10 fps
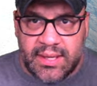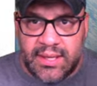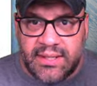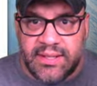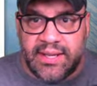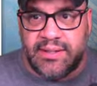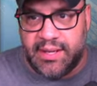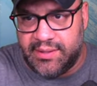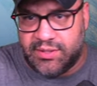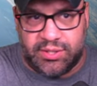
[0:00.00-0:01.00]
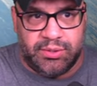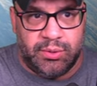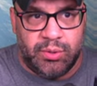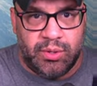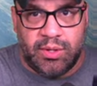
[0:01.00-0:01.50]
in in
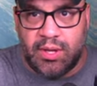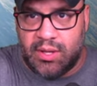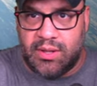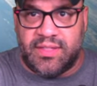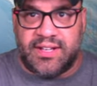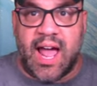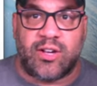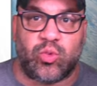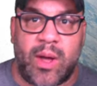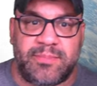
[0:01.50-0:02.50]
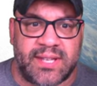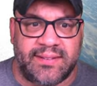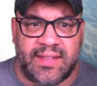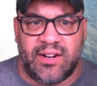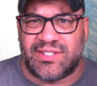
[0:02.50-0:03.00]
into the Docs
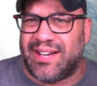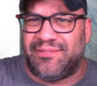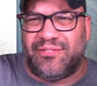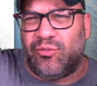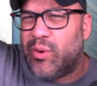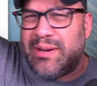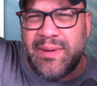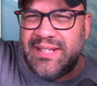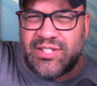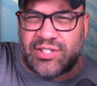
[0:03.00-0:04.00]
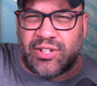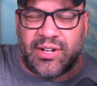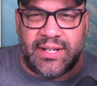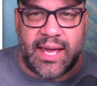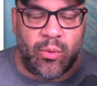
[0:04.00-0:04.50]
website there instead of README. Just
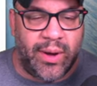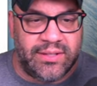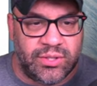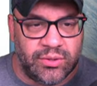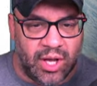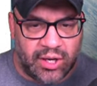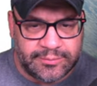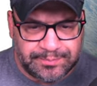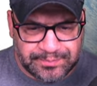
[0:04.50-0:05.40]
started to get way too long.